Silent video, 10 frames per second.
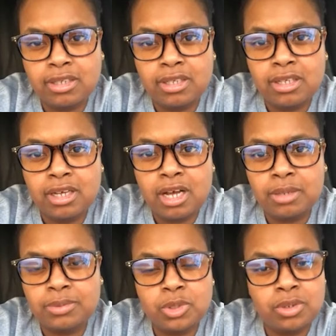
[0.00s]
Um, so
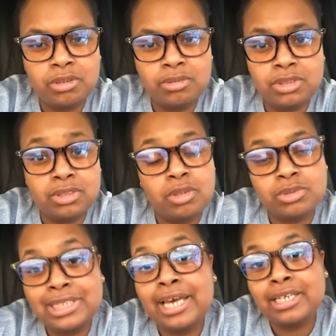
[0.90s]
so
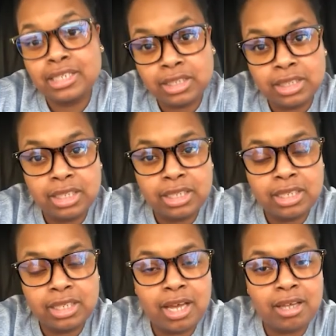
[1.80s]
technically,
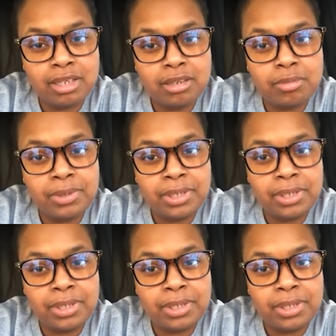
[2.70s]
uh, it'll be a
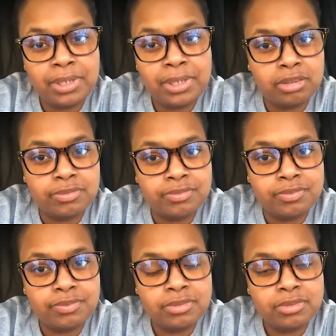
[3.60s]
total
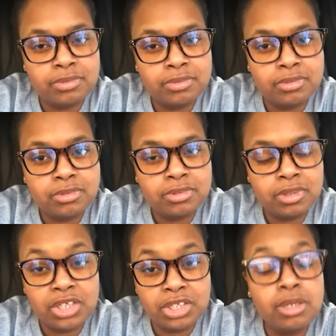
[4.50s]
of
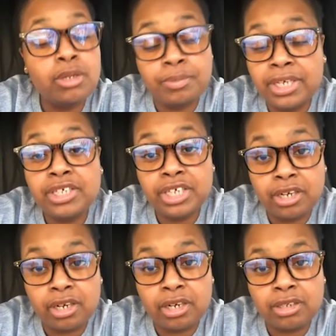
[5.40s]
it'll be a year
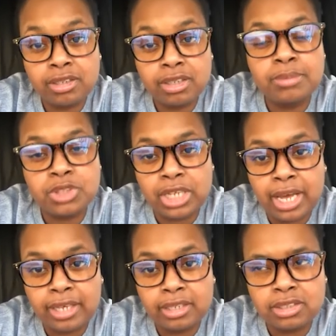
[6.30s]
come July,
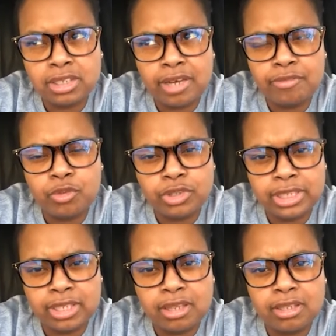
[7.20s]
July
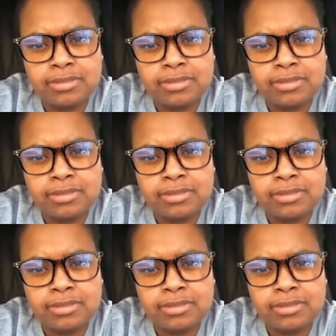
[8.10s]
fourteenth.